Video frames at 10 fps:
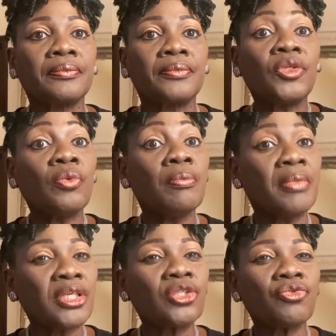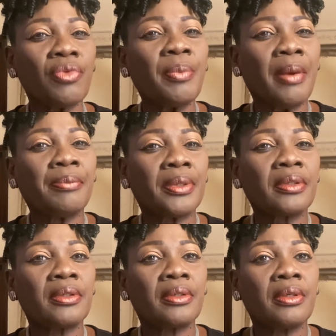you must remember
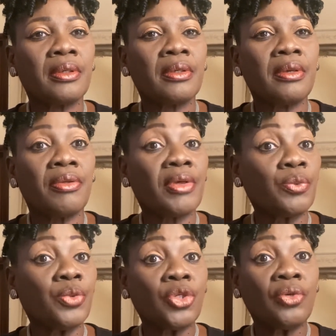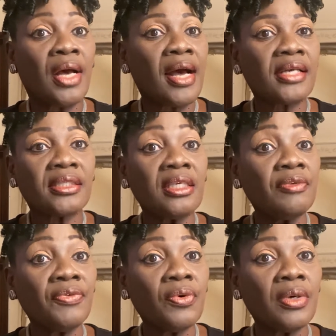that what you are asking
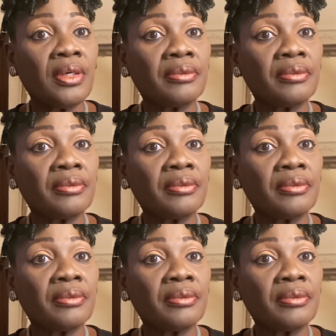for